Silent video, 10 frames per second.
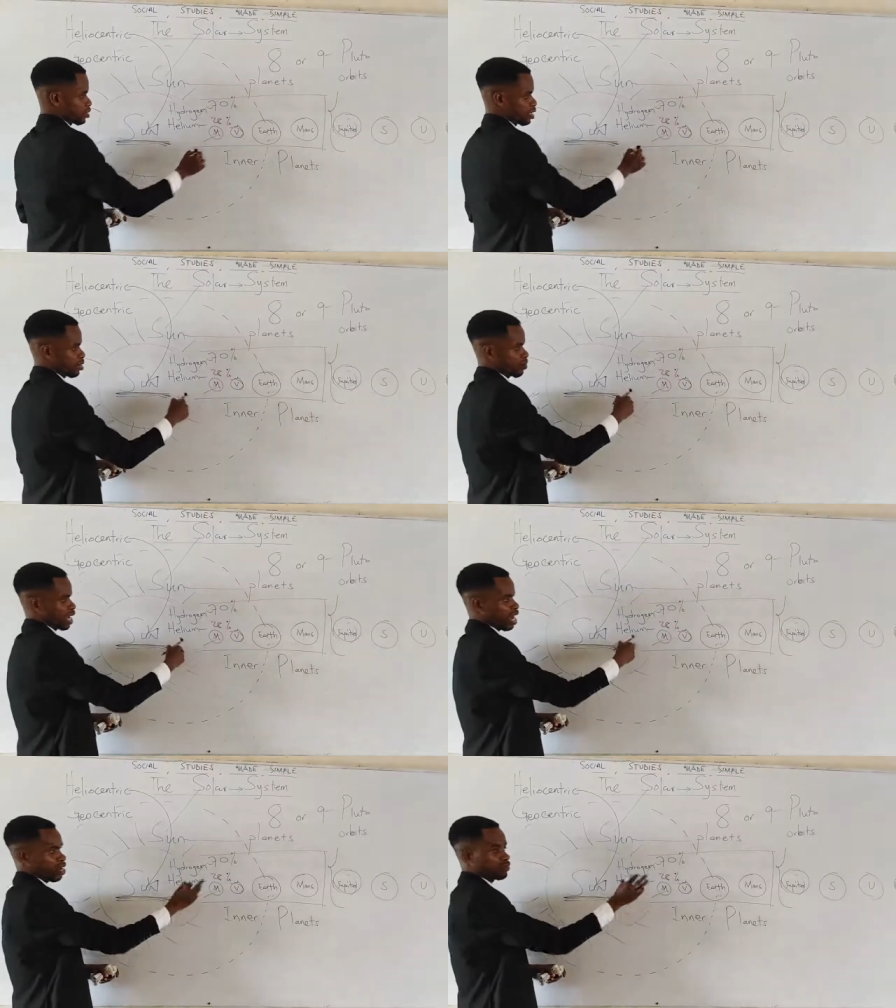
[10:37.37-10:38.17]
then we
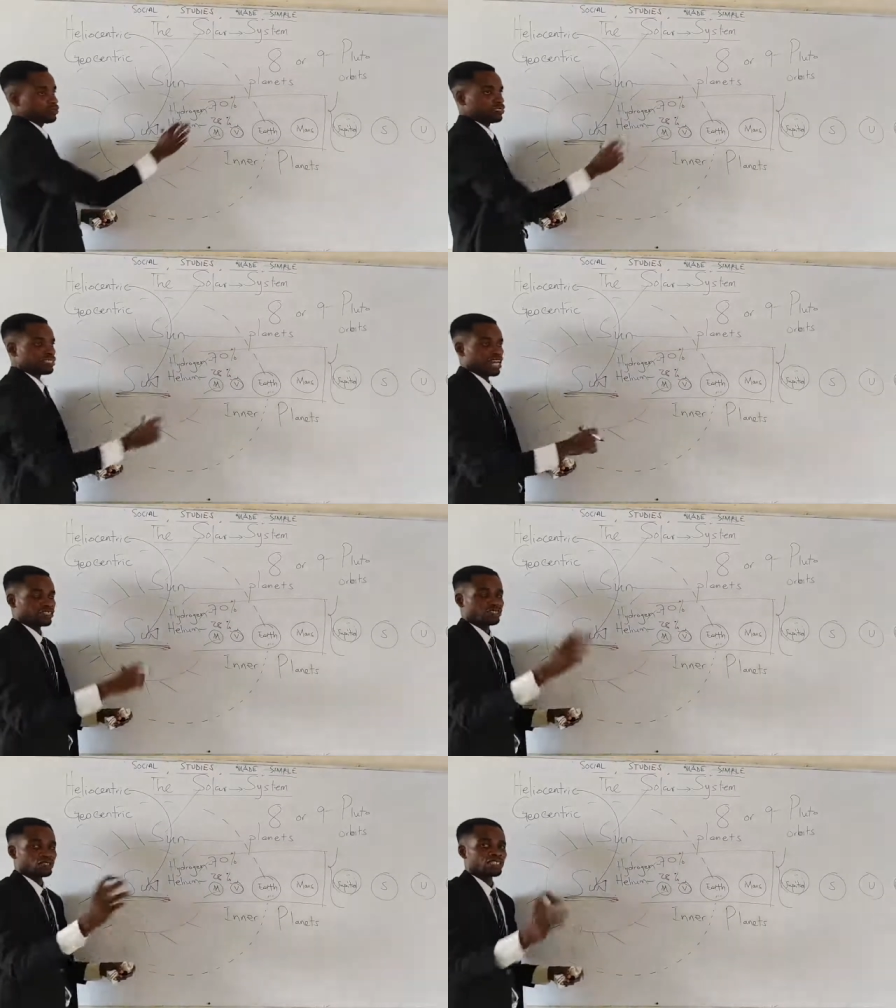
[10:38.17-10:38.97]
have
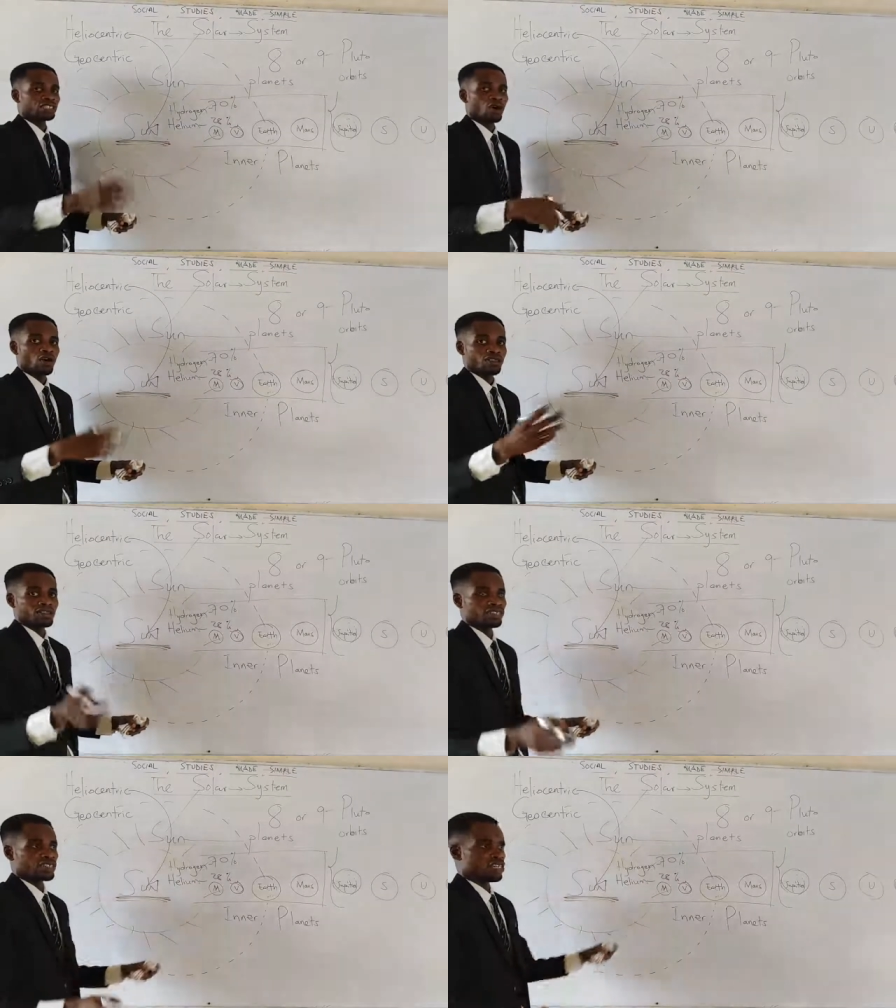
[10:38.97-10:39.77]
nitrogen oxygen